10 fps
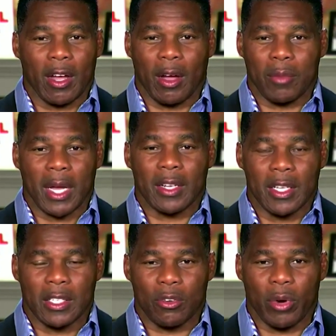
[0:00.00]
I'm not
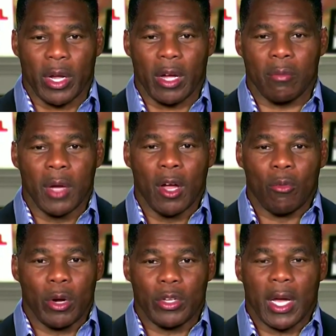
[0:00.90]
Lindsey Graham,
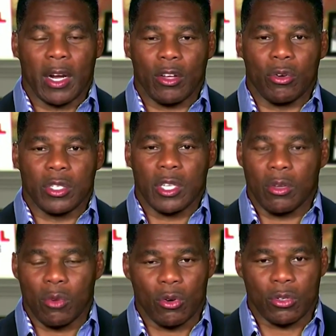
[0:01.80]
but you got to go to
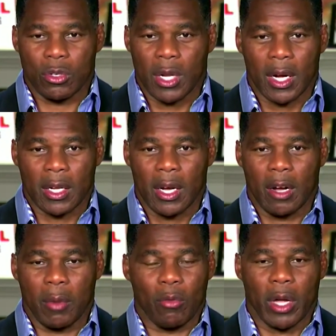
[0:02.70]

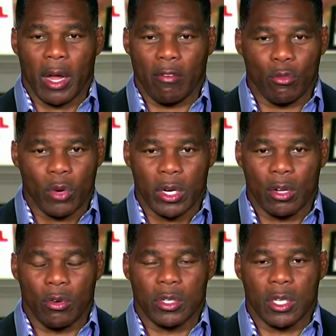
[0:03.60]
TeamHerschel.com. I want everyone
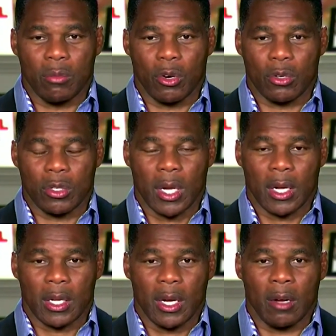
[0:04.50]
to go to
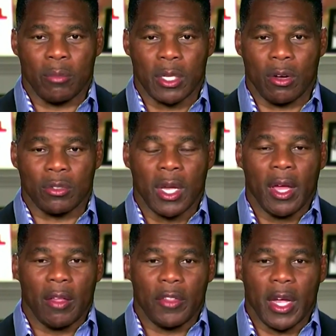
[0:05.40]
TeamHerschel.com because
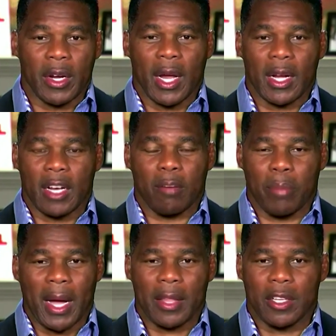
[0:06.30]
they're not going to
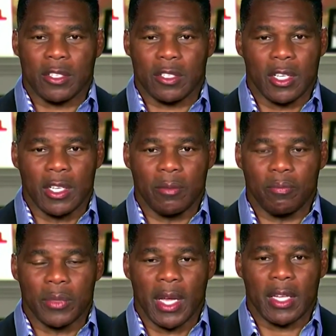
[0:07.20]
buy this seat.
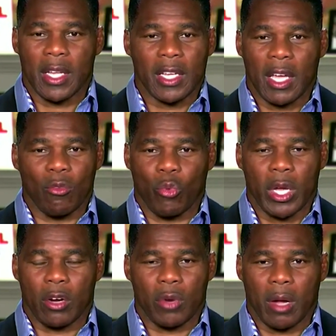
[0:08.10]
That they can't
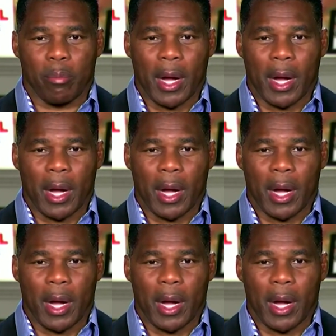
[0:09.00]
win on their